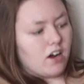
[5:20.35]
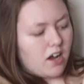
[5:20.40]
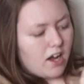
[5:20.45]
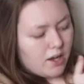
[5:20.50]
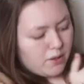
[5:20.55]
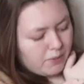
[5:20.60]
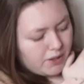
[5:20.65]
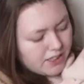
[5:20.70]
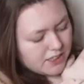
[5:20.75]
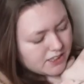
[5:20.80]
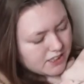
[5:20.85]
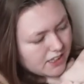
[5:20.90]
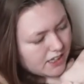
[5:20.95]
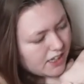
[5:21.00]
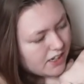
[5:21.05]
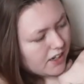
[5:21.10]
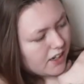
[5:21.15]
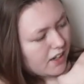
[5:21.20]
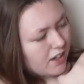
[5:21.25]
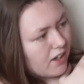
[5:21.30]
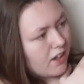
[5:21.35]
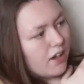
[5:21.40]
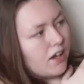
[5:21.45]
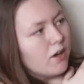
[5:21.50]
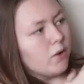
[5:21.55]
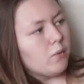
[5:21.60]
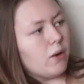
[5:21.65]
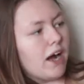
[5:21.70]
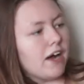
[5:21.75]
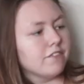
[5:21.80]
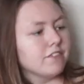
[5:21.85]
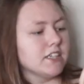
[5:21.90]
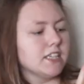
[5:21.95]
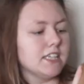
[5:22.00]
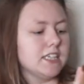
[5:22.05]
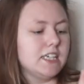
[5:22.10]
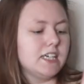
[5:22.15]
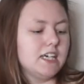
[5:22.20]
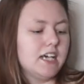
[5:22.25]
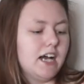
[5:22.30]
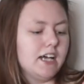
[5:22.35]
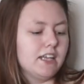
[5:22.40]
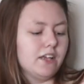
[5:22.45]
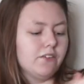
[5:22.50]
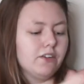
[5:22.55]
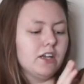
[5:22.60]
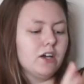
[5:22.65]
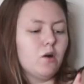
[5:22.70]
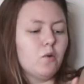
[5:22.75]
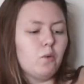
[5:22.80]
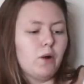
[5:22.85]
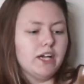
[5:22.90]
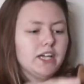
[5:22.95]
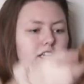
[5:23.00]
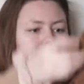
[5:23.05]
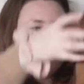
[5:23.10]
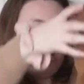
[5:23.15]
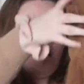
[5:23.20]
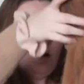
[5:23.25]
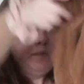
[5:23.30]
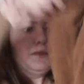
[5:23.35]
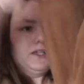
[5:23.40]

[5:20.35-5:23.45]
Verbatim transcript: high-waisted. We'll have to see. I think with like a white top,